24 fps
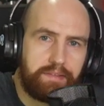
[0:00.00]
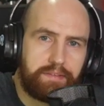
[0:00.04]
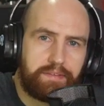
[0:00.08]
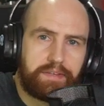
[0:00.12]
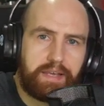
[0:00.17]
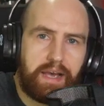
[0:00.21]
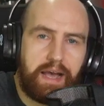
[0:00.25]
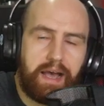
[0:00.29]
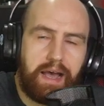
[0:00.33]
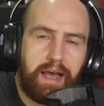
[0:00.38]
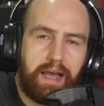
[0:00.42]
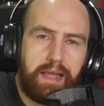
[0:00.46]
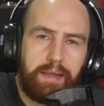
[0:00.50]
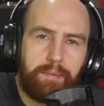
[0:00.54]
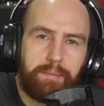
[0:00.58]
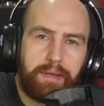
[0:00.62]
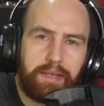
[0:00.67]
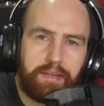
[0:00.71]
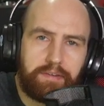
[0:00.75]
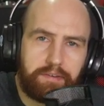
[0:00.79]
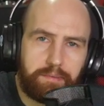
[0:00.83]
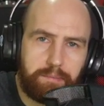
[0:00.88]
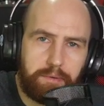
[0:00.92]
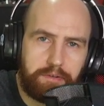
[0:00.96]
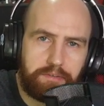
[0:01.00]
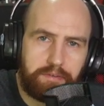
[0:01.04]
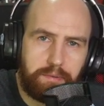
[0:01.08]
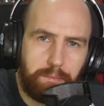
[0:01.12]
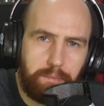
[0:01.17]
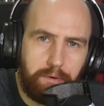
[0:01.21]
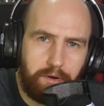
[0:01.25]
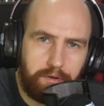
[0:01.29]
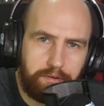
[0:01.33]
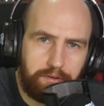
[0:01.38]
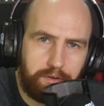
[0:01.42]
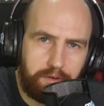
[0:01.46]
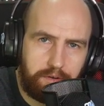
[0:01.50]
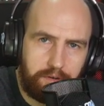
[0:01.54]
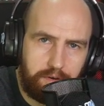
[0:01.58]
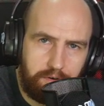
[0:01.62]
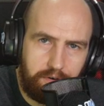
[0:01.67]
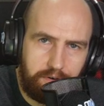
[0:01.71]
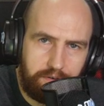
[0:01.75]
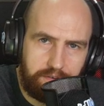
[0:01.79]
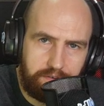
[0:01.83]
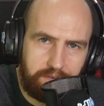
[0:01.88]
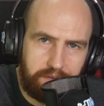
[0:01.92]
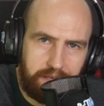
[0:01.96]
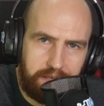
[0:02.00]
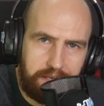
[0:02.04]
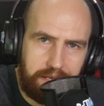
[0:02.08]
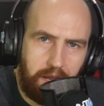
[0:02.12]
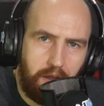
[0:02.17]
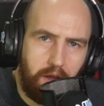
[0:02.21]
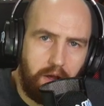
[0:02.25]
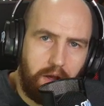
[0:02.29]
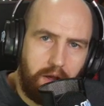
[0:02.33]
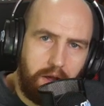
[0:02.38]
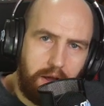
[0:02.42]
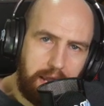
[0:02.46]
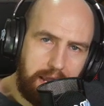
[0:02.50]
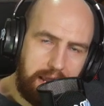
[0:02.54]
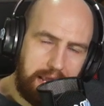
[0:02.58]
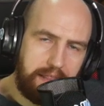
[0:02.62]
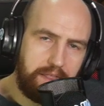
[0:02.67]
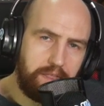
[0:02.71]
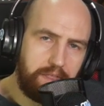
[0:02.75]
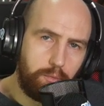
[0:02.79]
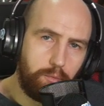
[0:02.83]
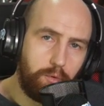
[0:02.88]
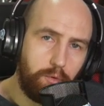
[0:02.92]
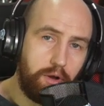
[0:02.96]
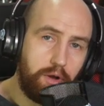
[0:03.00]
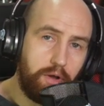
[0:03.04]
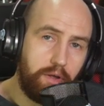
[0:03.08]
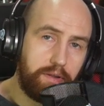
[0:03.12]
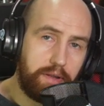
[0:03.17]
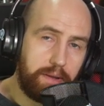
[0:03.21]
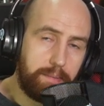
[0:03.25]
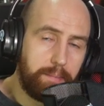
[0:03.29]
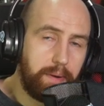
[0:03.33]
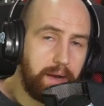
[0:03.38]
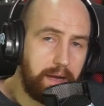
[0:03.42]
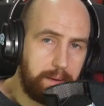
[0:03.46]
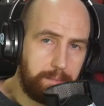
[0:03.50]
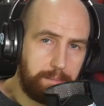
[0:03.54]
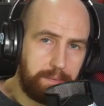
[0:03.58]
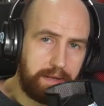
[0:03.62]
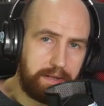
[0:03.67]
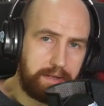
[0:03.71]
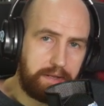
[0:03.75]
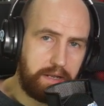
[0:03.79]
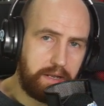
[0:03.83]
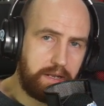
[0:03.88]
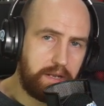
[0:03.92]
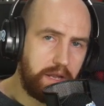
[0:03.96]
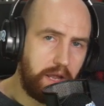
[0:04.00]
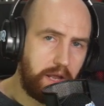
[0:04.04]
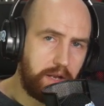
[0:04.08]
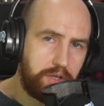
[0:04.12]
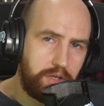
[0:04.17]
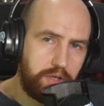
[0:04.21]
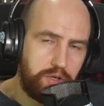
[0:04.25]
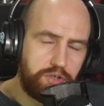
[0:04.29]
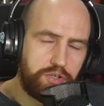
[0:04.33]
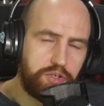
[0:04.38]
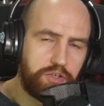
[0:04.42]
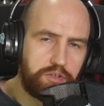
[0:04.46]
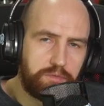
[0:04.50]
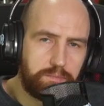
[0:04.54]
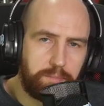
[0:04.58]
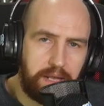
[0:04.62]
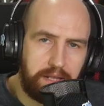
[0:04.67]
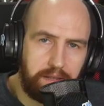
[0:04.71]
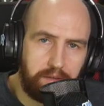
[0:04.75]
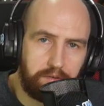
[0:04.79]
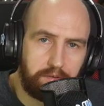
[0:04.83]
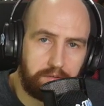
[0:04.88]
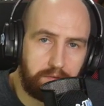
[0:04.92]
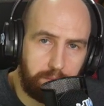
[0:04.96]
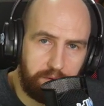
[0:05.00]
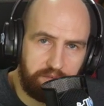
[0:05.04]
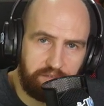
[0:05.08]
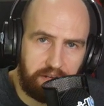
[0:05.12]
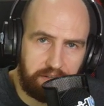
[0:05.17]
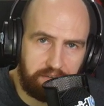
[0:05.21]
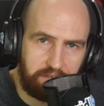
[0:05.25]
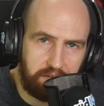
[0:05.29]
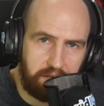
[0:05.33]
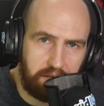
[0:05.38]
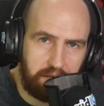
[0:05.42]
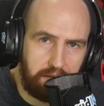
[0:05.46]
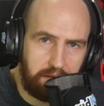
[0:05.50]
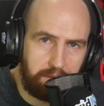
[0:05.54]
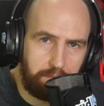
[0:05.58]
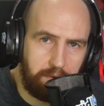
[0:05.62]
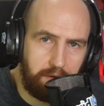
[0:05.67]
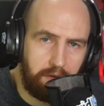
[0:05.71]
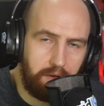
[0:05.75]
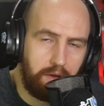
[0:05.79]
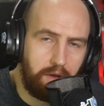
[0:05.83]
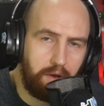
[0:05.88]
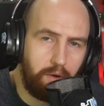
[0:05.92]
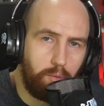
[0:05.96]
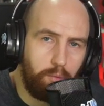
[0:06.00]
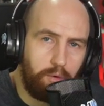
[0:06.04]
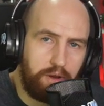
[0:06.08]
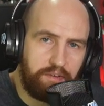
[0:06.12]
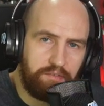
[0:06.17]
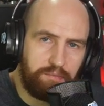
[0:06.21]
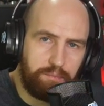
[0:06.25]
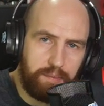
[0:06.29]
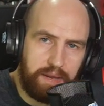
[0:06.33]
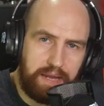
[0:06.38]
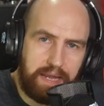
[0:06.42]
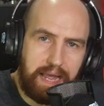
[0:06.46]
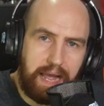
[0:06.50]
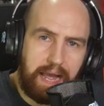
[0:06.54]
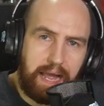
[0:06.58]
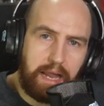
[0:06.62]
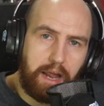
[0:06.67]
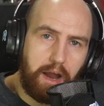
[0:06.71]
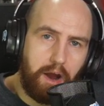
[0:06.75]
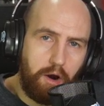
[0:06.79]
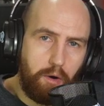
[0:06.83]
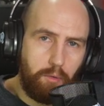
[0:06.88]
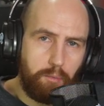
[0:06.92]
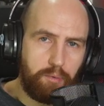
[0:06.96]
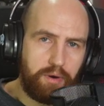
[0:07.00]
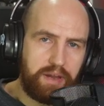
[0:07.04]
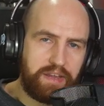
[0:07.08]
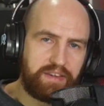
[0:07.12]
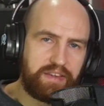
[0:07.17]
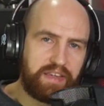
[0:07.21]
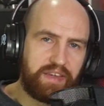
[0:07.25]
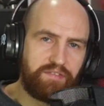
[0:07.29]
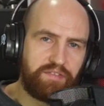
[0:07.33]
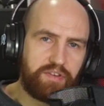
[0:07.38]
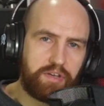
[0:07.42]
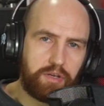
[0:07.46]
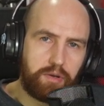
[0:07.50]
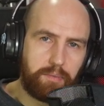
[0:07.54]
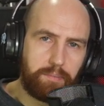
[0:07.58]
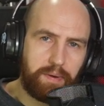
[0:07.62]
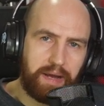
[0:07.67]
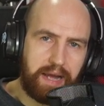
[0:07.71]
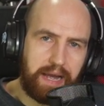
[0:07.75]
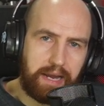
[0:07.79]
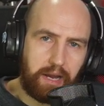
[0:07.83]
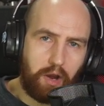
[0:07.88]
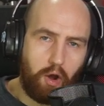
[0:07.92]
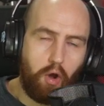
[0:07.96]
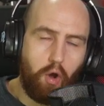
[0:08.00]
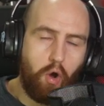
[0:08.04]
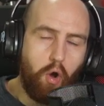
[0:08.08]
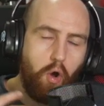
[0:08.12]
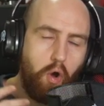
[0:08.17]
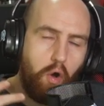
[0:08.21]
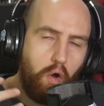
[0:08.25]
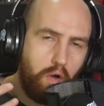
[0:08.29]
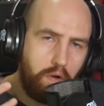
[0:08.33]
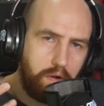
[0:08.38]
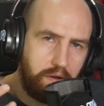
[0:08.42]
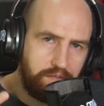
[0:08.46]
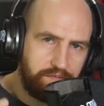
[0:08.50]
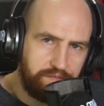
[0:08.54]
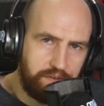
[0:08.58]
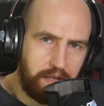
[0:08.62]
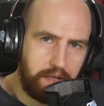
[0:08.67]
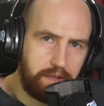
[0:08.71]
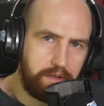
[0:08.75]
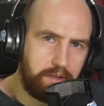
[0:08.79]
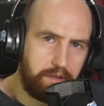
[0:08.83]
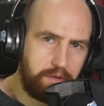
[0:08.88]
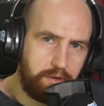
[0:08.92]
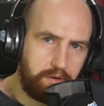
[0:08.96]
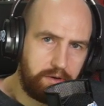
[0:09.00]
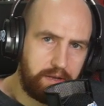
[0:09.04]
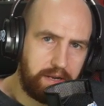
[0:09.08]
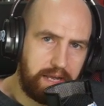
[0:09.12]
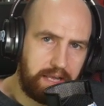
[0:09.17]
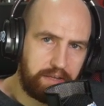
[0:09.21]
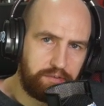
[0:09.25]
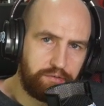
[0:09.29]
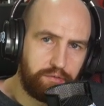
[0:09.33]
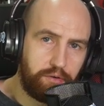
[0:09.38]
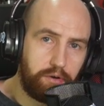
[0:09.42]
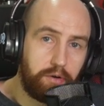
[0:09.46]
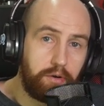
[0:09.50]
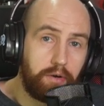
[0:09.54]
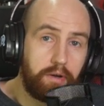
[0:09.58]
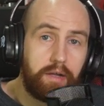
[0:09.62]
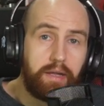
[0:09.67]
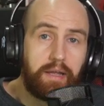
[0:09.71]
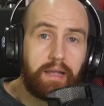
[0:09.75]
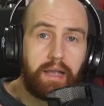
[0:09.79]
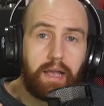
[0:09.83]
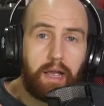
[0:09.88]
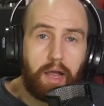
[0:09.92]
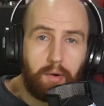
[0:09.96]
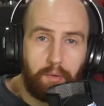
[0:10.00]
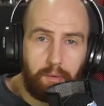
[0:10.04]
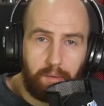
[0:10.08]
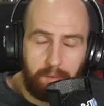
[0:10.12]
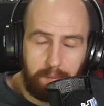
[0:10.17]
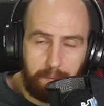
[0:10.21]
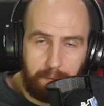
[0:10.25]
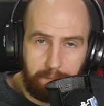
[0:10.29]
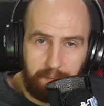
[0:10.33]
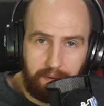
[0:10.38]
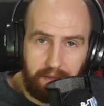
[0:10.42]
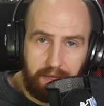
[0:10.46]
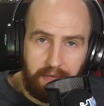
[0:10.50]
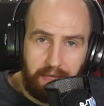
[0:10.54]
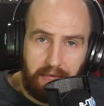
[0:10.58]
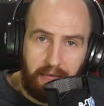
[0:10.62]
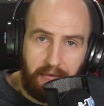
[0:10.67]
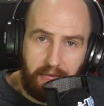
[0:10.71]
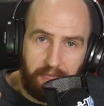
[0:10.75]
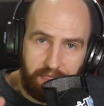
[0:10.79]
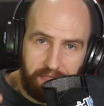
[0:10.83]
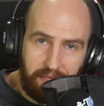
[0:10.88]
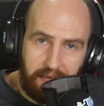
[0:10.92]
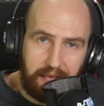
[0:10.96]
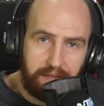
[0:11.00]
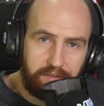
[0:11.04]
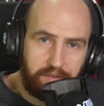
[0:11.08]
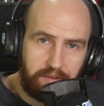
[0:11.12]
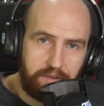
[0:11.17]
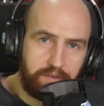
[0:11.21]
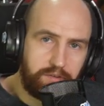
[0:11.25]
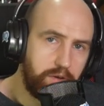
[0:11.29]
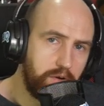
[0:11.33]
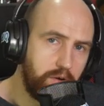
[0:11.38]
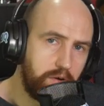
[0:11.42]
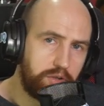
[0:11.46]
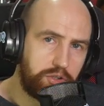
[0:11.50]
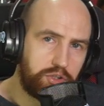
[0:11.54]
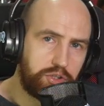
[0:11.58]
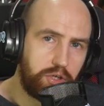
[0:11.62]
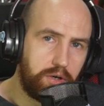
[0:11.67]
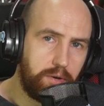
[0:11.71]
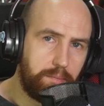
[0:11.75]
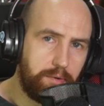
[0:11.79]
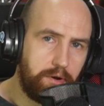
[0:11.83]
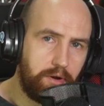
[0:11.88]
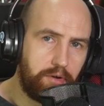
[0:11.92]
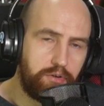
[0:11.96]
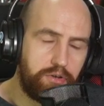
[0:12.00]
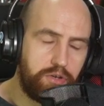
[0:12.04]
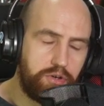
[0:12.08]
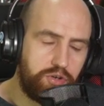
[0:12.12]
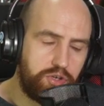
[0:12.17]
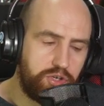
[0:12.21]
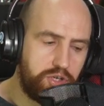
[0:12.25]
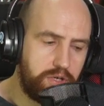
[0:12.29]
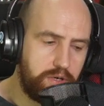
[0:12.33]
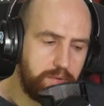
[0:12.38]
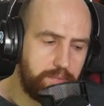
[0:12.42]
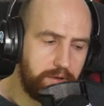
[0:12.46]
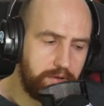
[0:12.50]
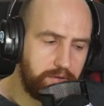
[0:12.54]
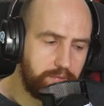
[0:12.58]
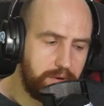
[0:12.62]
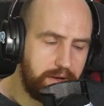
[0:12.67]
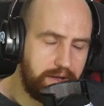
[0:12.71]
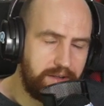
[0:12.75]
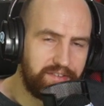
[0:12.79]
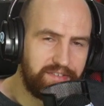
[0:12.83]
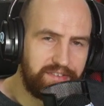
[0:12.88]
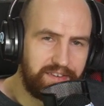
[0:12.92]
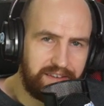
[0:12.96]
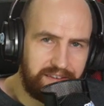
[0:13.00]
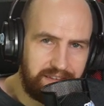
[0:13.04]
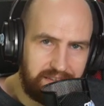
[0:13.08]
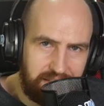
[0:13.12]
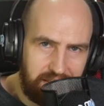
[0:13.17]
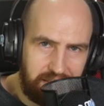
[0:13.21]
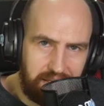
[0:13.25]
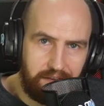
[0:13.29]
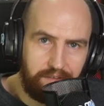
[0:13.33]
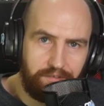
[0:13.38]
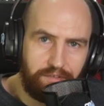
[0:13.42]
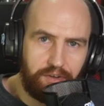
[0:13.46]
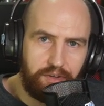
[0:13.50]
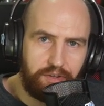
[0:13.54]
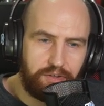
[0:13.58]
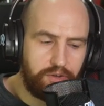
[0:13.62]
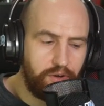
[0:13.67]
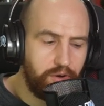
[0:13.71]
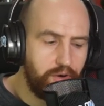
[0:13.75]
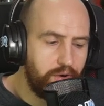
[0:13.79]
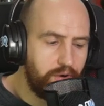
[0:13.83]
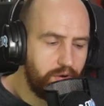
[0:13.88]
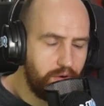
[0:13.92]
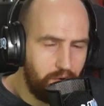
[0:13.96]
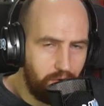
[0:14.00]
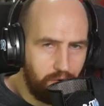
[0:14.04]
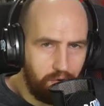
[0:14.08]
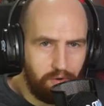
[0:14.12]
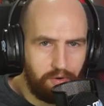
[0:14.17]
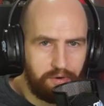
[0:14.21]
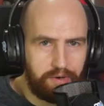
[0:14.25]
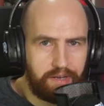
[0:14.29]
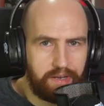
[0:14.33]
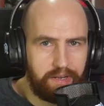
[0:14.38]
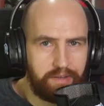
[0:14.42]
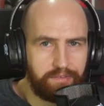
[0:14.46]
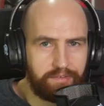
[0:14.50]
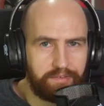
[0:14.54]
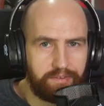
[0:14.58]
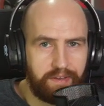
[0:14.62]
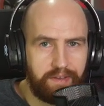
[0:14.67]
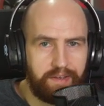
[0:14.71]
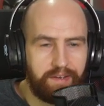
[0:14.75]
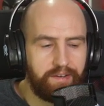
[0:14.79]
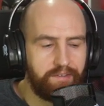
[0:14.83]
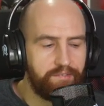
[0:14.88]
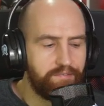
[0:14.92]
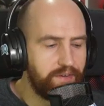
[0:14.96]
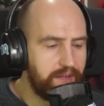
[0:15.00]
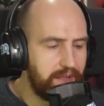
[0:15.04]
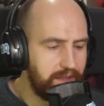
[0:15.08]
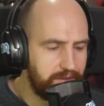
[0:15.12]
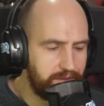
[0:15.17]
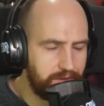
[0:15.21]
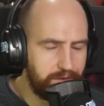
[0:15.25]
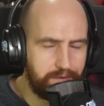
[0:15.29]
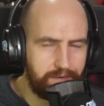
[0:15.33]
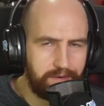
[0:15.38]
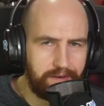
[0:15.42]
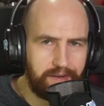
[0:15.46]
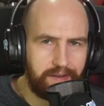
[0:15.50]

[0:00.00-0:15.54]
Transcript: Time is the most important currency in the world, in my opinion, and you just spent some of that time with me. I hope we've given you back all the value you could ask for. And remember, that is your job on YouTube as well, to give your audience value.